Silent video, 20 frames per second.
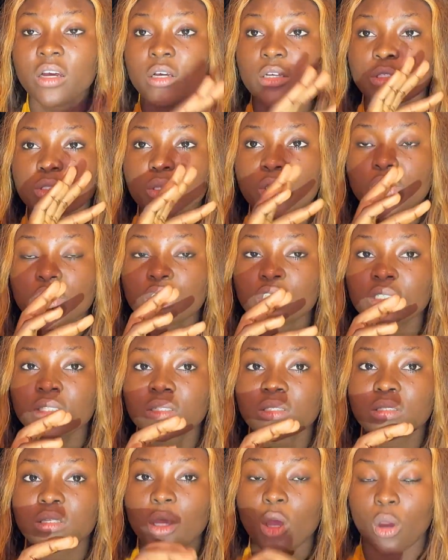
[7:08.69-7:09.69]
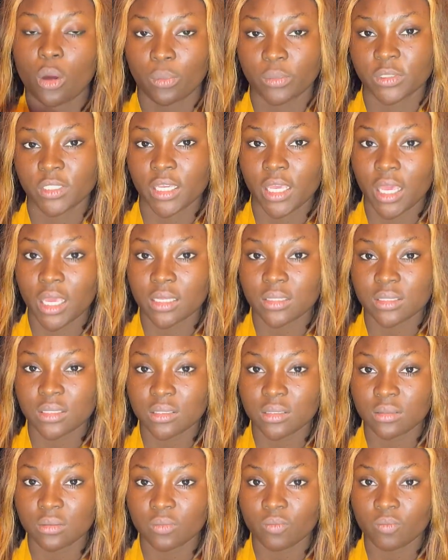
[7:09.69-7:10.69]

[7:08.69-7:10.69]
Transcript: so you just communicate.